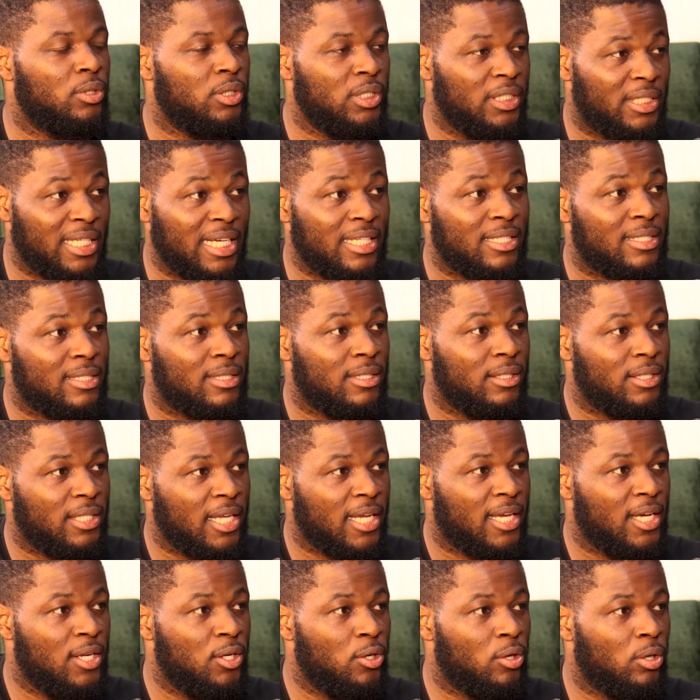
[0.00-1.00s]
It has
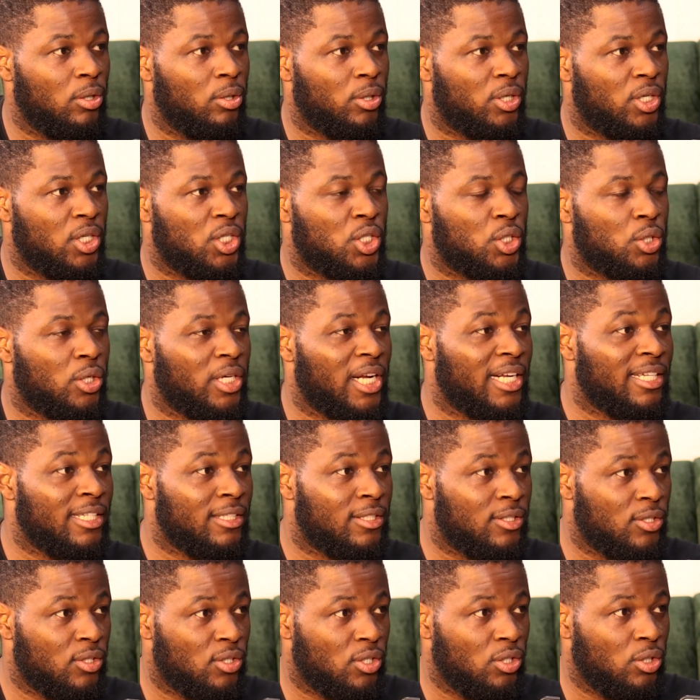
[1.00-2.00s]
taken your location and
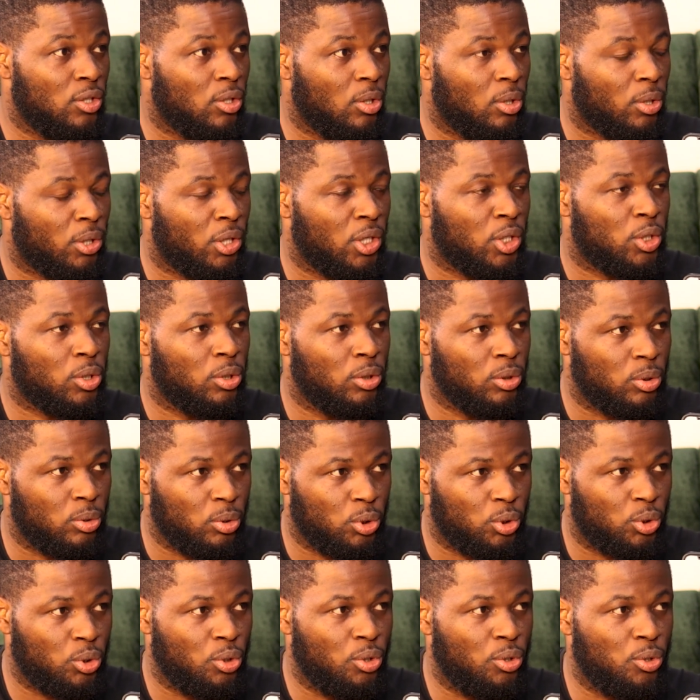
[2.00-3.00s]
it's using your location
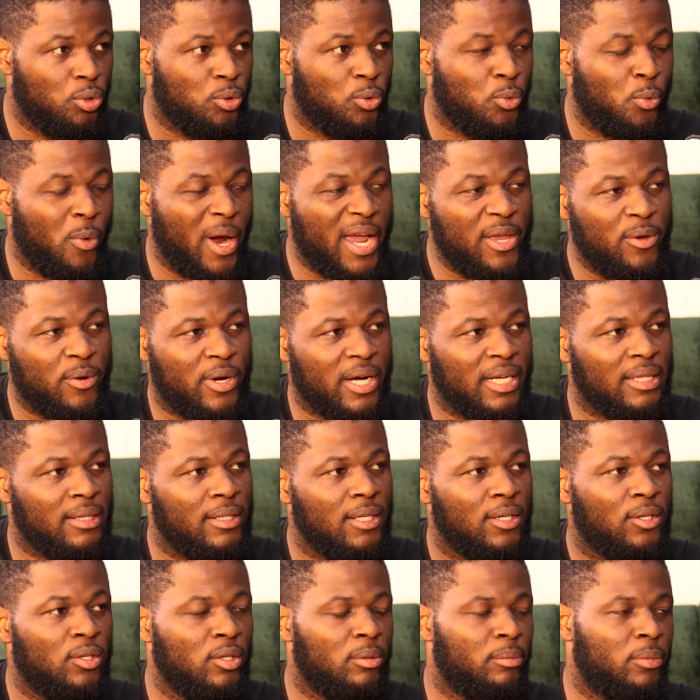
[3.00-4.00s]
to show you where you can
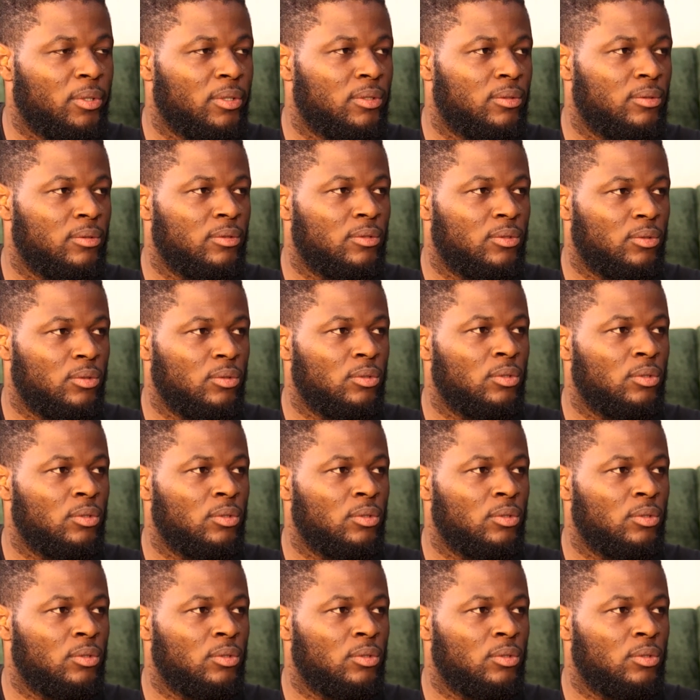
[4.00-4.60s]
take your bottles to.